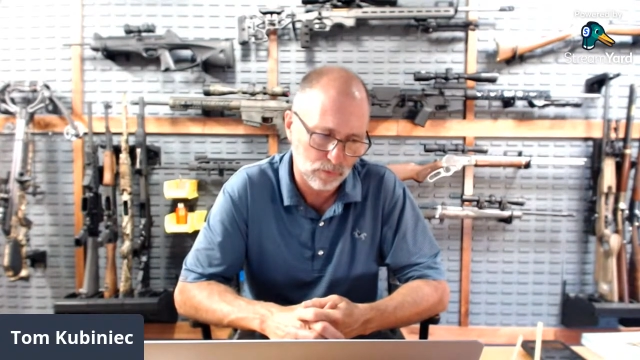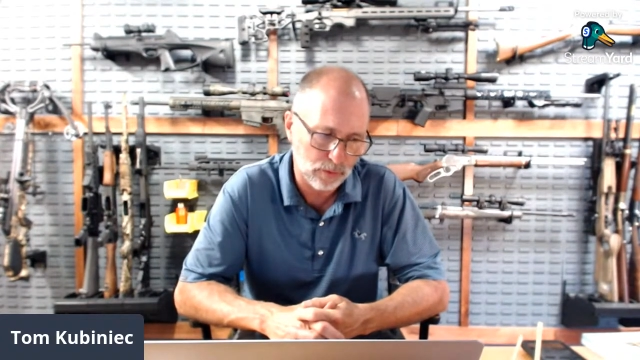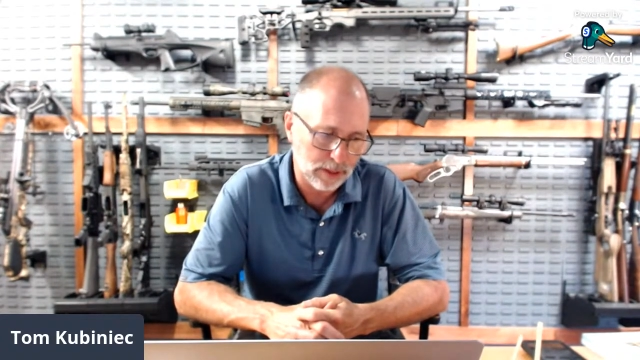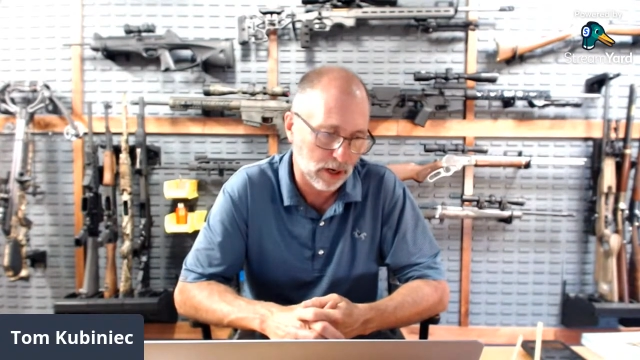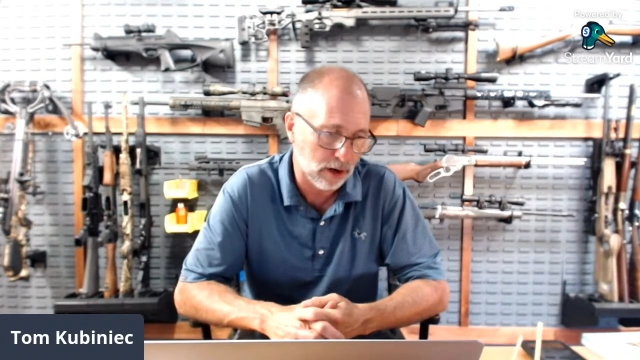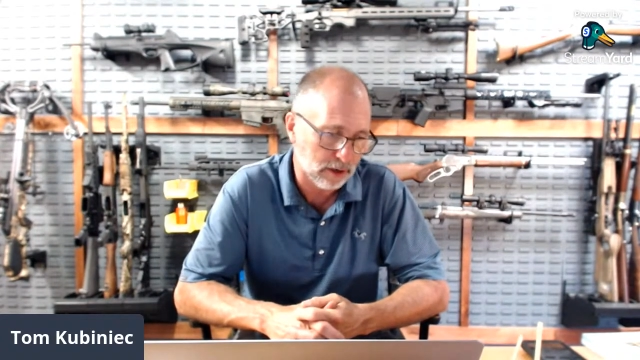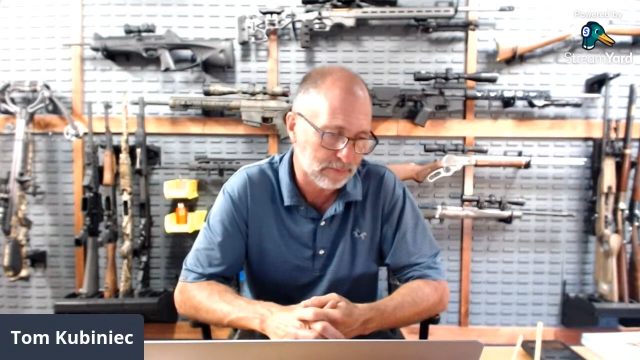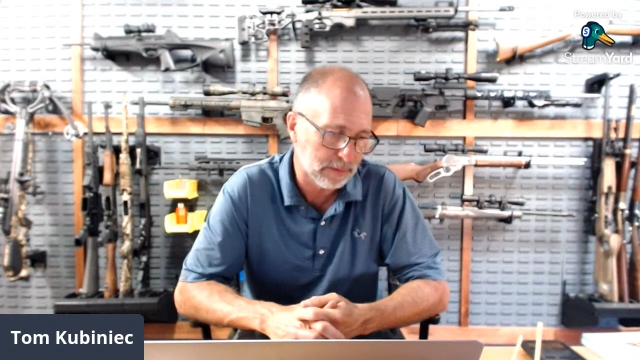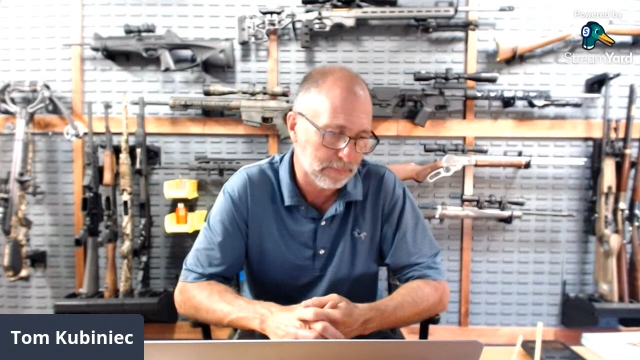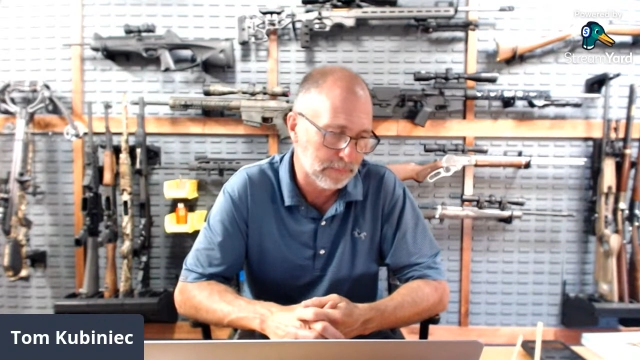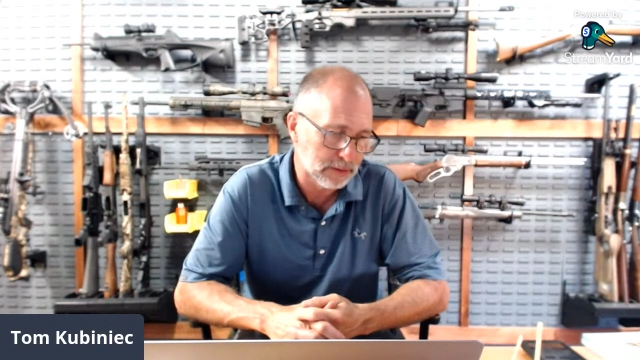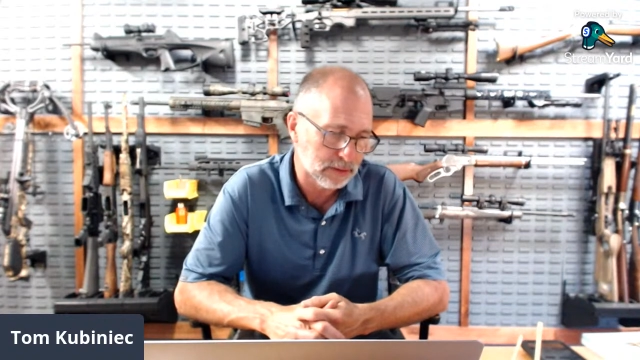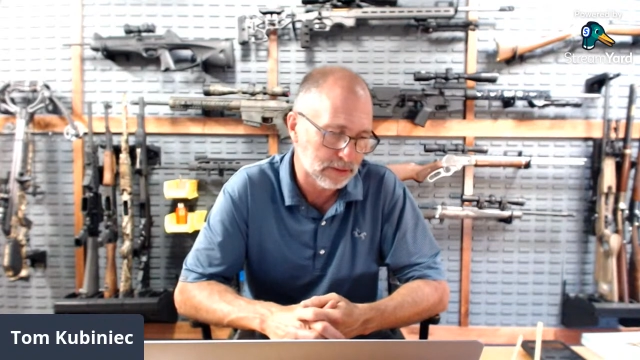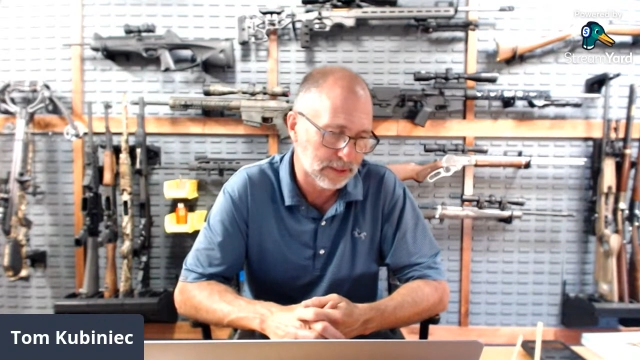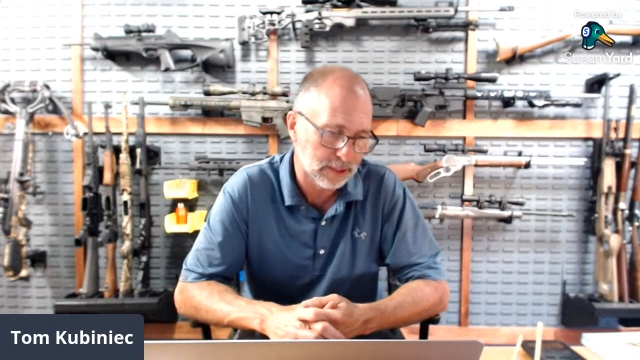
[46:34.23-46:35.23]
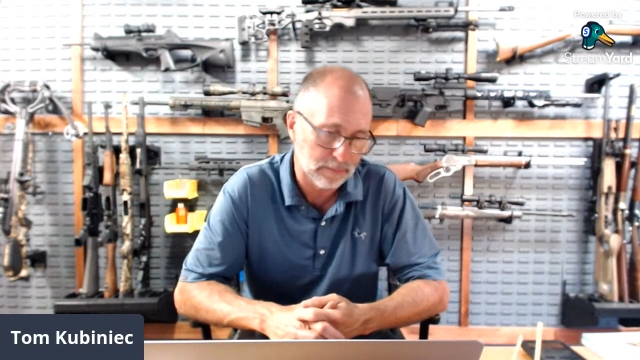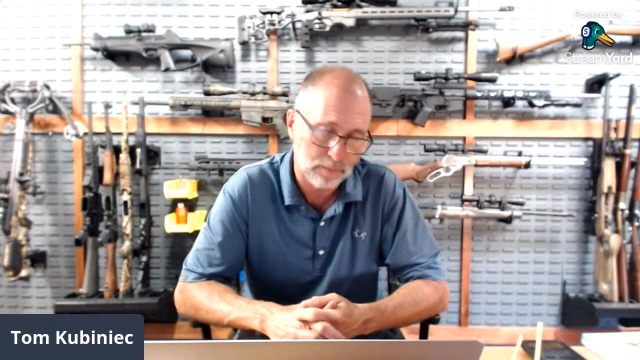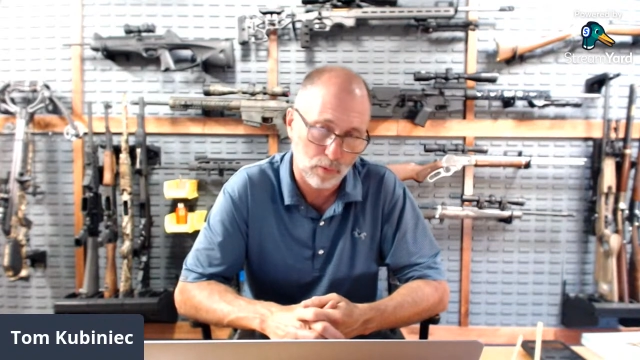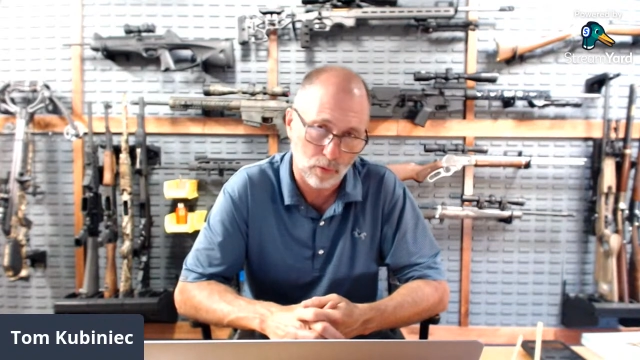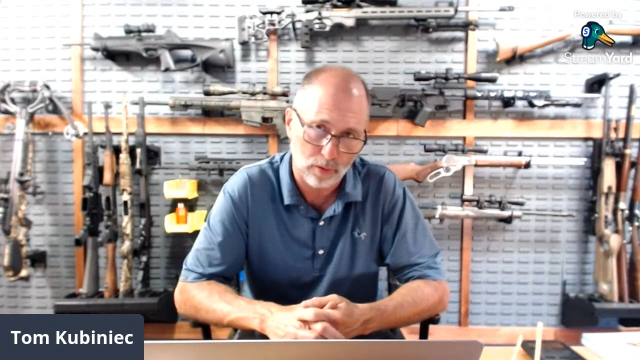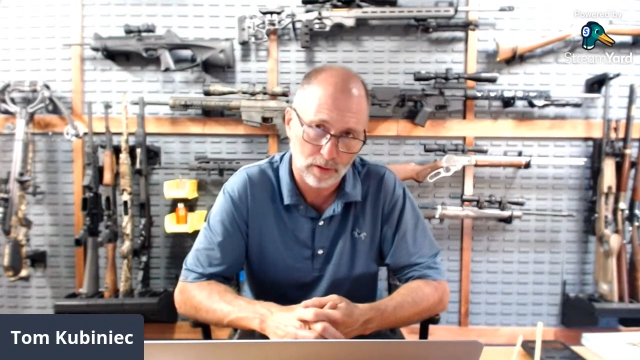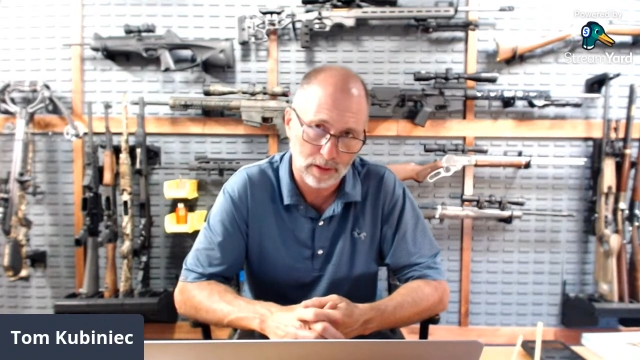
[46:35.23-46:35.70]
We are going to be building a
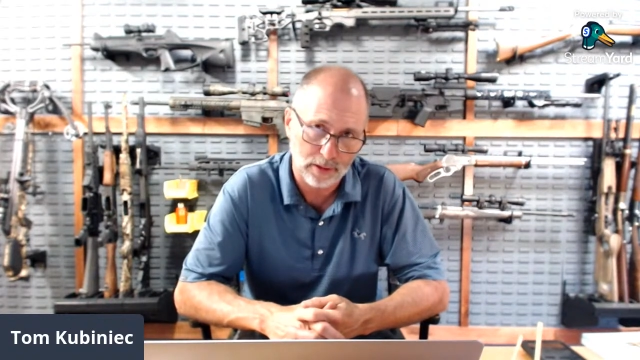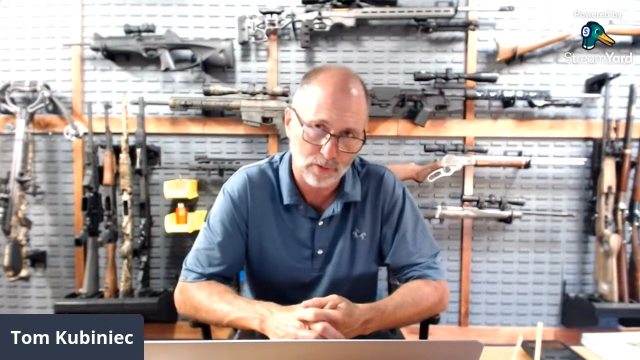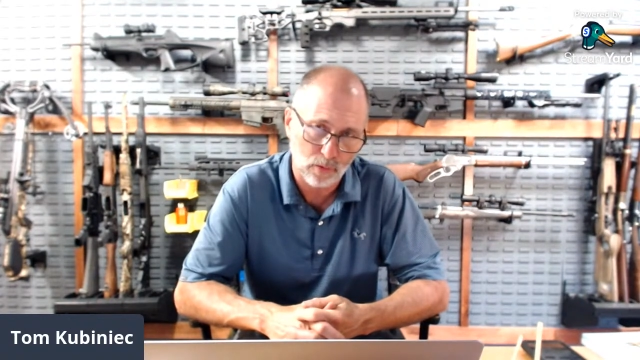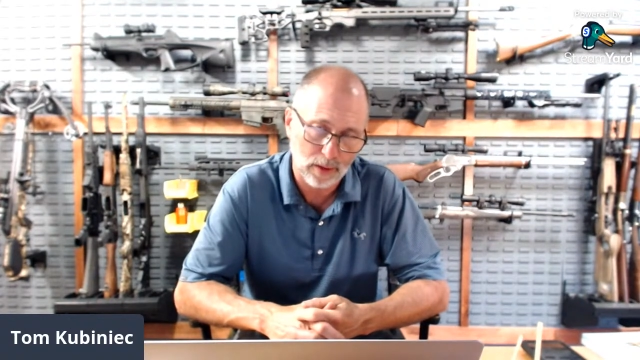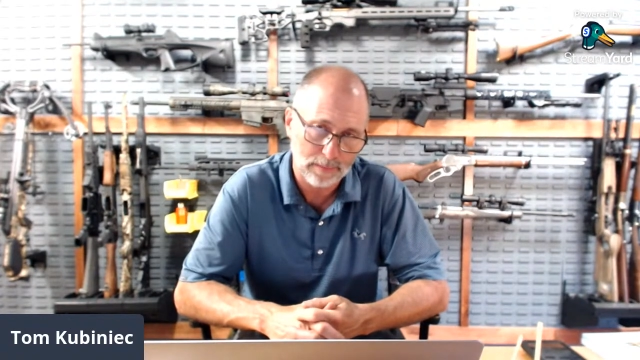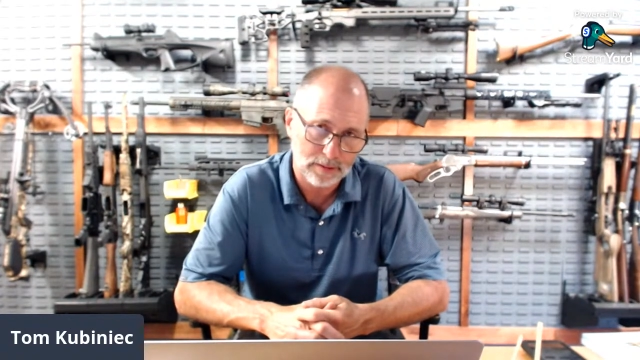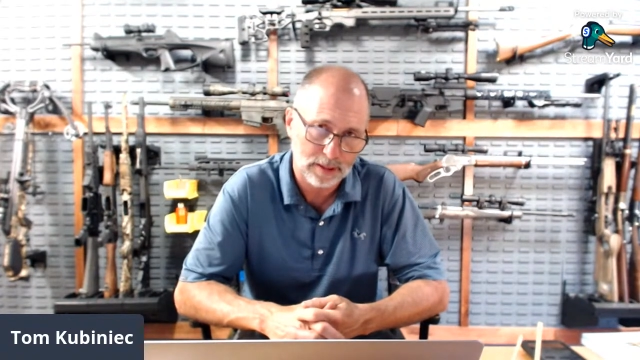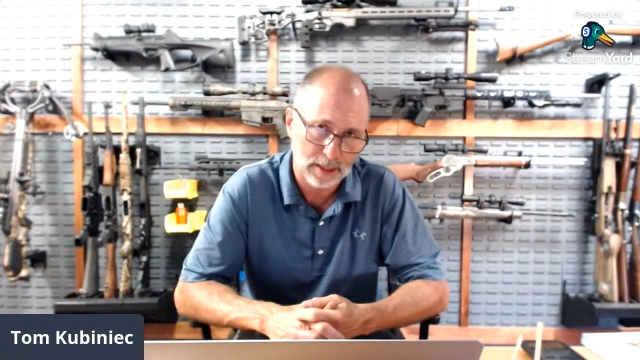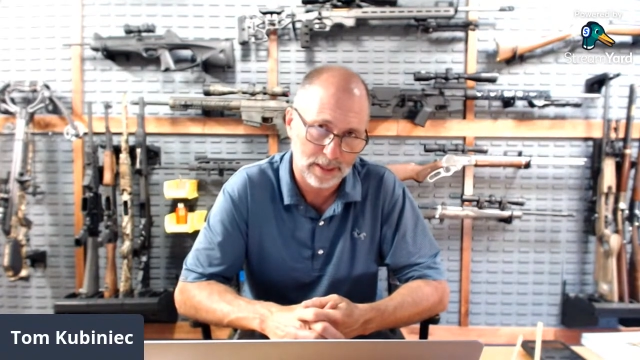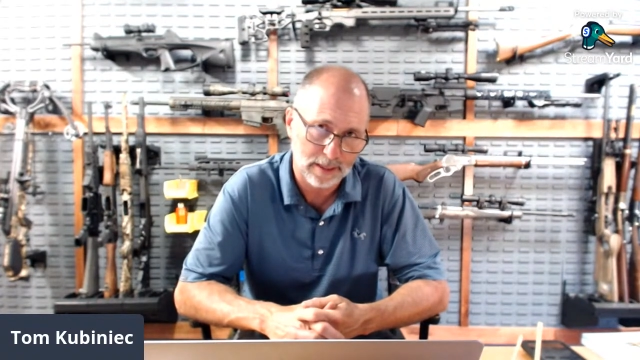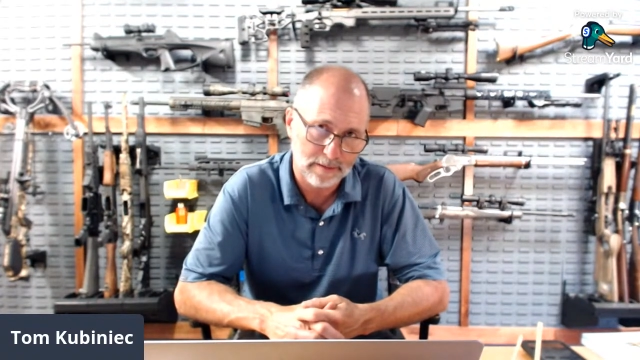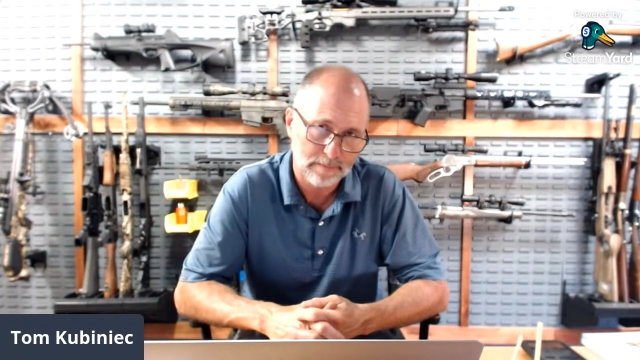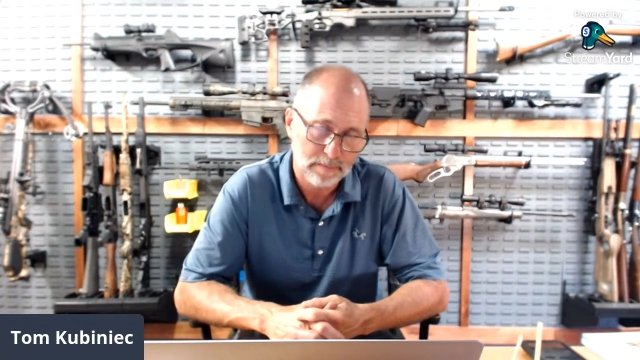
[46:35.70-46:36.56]
portal on the website.